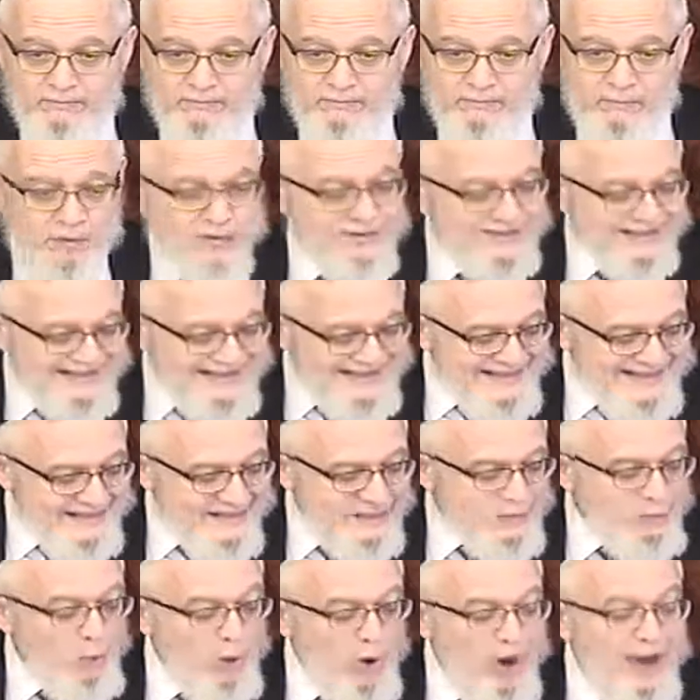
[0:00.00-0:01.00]
Because then
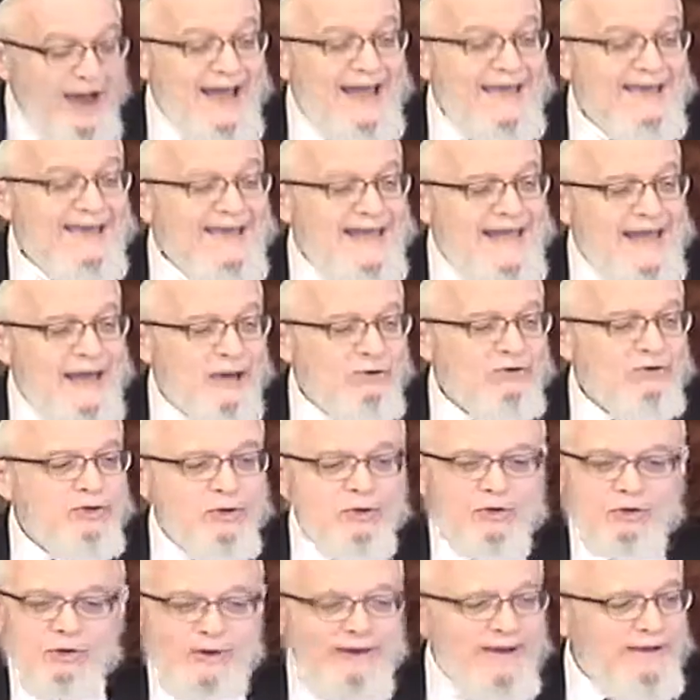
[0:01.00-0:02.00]
why now
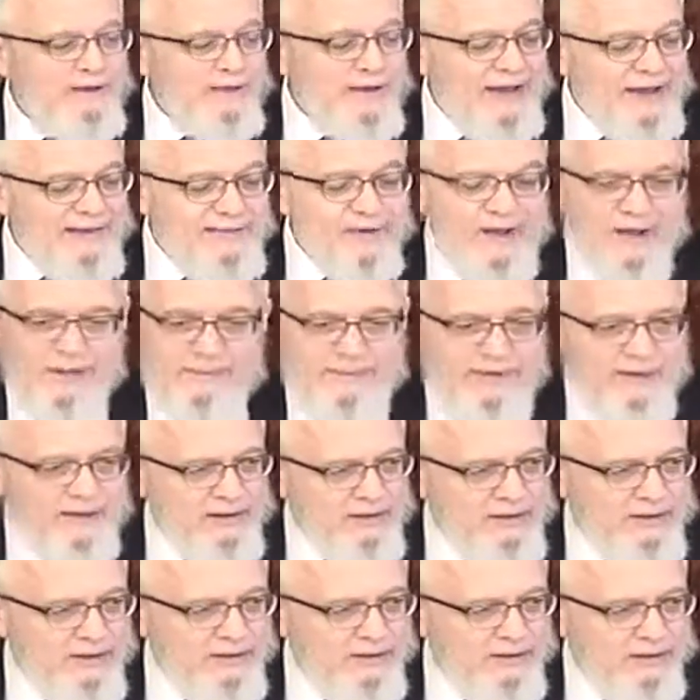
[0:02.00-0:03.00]
don't you have, have the
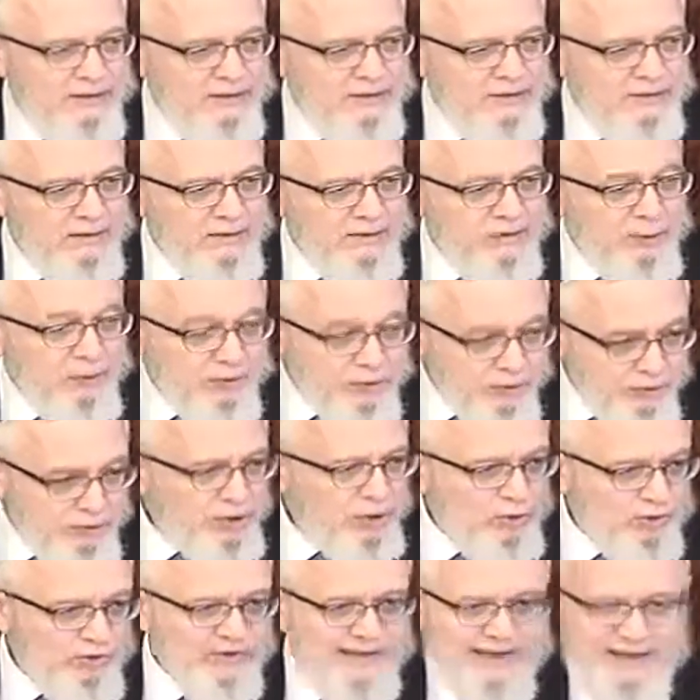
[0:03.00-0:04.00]
ability? Because you
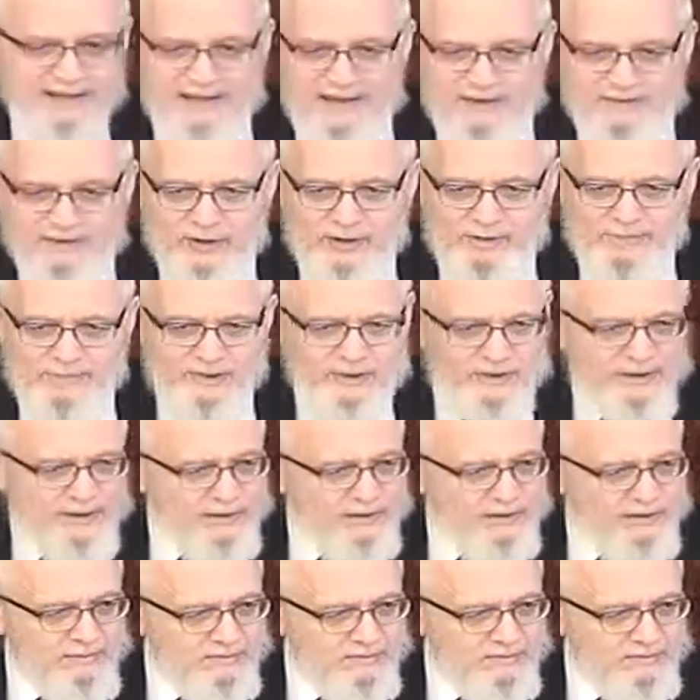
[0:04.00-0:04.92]
chose not to have the ability.